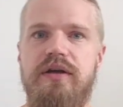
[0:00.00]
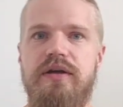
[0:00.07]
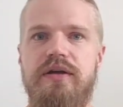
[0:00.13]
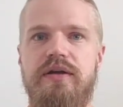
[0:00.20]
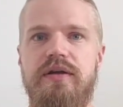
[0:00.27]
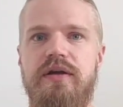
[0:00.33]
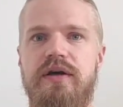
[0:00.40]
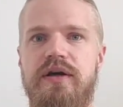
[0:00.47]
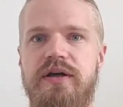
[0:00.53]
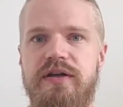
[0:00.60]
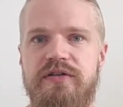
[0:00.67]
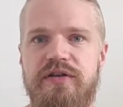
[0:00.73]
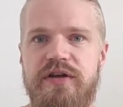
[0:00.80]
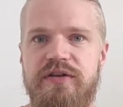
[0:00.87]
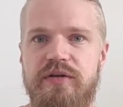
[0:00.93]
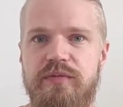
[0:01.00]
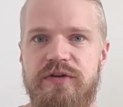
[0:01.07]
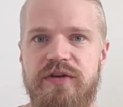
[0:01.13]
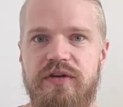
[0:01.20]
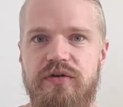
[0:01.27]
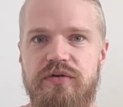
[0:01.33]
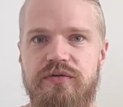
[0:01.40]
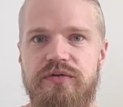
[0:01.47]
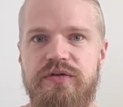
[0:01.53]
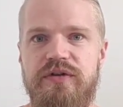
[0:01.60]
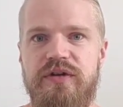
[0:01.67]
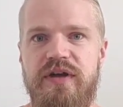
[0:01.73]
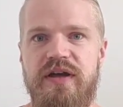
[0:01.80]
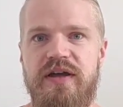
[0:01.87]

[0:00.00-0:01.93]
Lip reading: inject themselves